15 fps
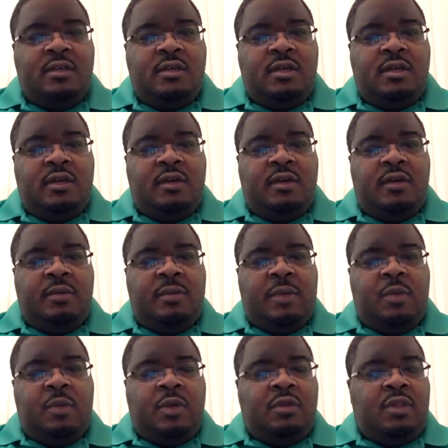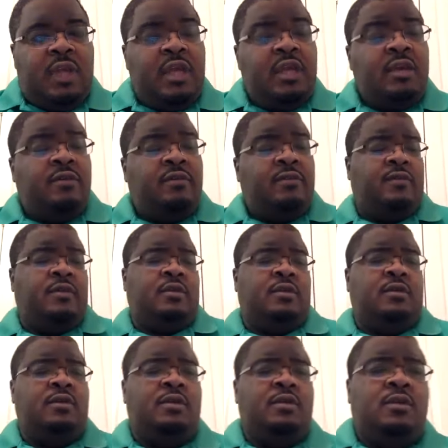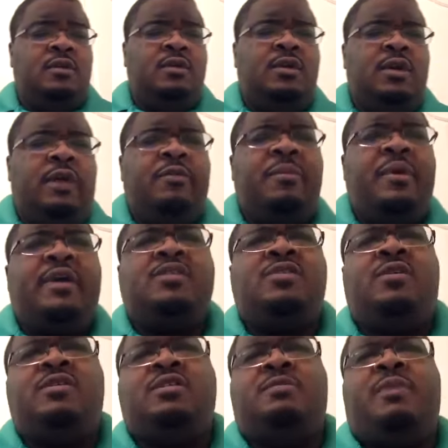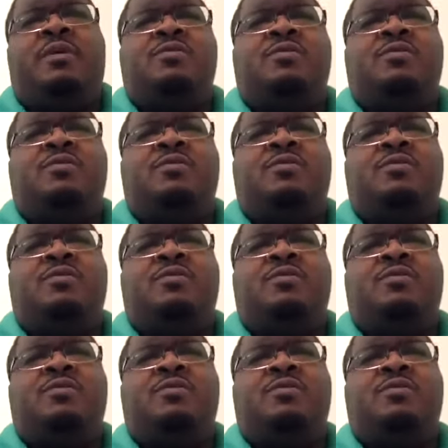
When you think of everybody talks about